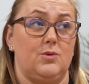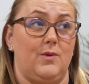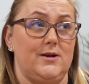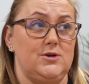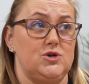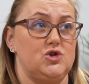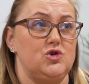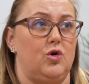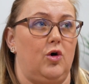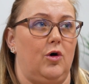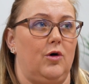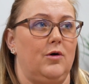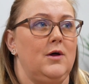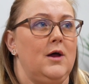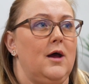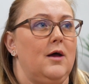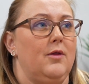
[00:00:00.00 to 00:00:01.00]
to
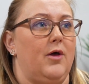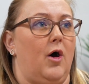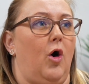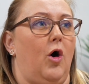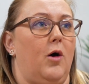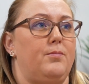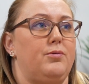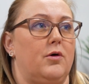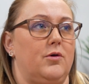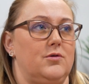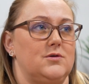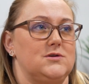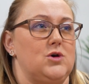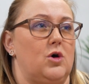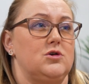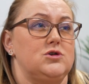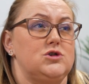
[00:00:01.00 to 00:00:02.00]
ensure that our
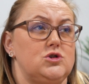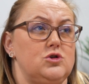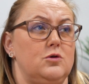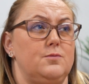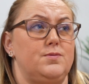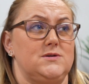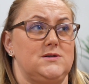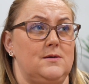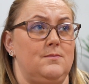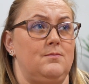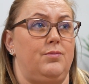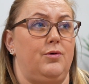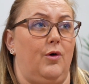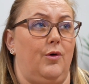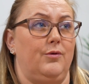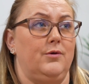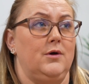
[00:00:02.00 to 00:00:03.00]
products are super
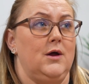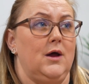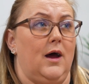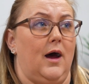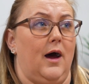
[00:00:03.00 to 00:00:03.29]
simple